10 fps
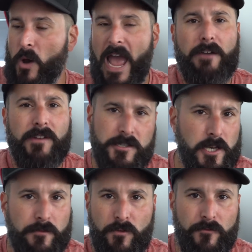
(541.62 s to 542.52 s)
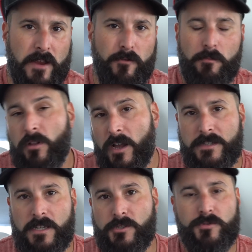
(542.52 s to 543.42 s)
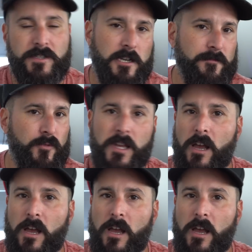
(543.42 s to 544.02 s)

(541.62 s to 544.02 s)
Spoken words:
half a dozen of your favorite plugins that you'll set up for the